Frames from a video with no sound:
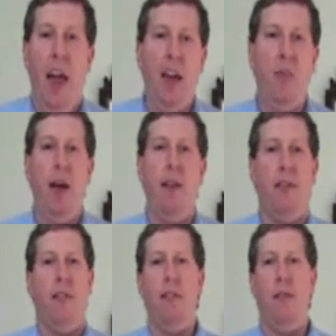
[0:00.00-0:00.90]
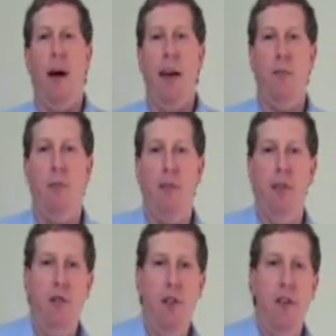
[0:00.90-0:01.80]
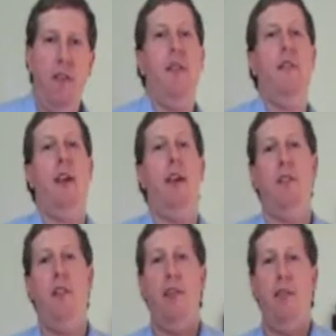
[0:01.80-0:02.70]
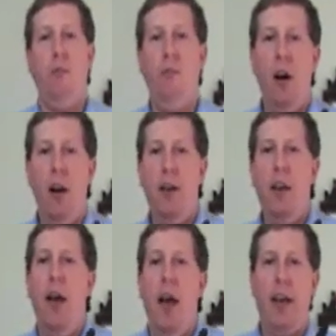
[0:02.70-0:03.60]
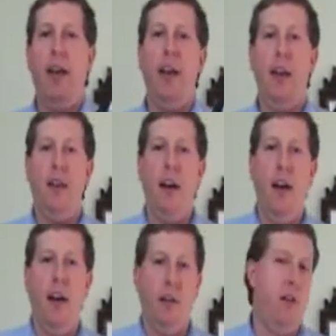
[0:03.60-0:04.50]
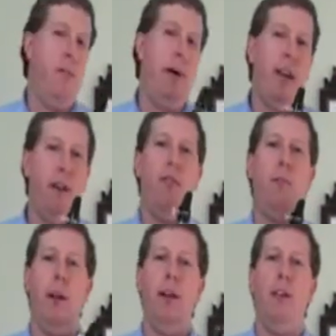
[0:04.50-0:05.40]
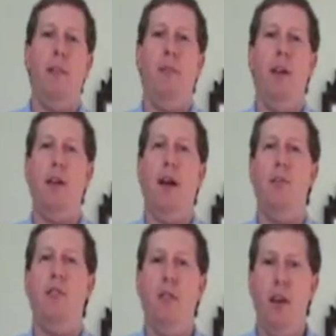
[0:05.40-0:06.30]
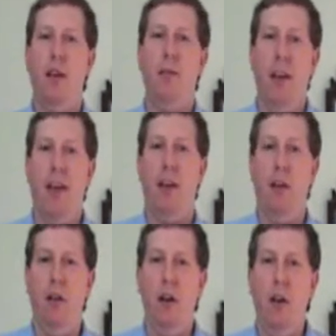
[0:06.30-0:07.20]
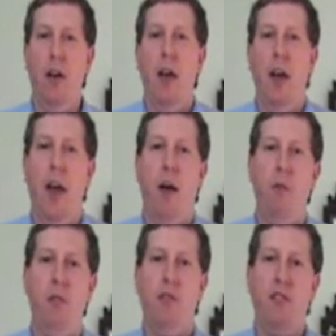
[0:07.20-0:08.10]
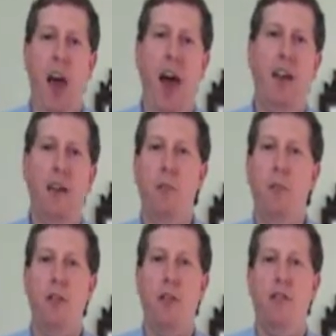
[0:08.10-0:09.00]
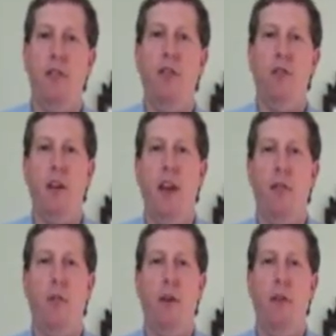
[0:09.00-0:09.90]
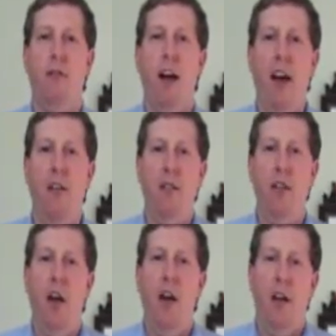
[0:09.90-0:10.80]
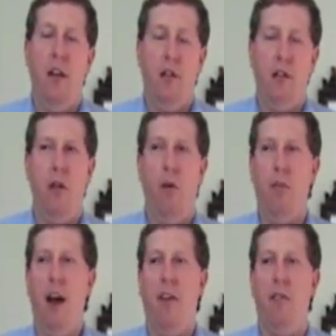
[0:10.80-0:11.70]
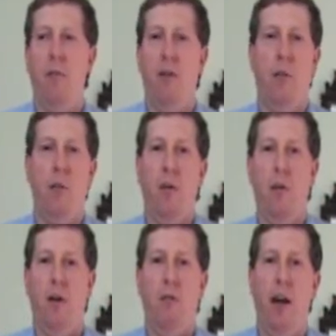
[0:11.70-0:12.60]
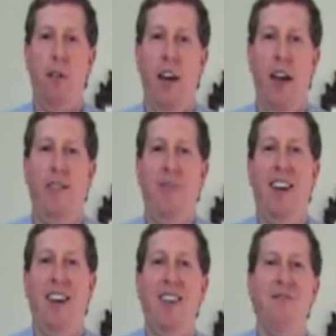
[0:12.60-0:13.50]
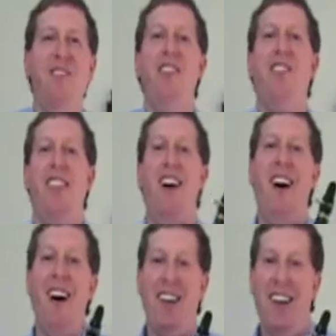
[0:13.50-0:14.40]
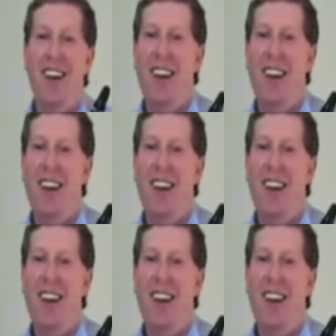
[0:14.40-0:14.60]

Anyways, this is The Wacky Musician. That's the end of lesson 1. Again, go back and repeat it as many times as you need to make it good, and we'll just add a little more difficulty as we go around. What are we going around? As we move along.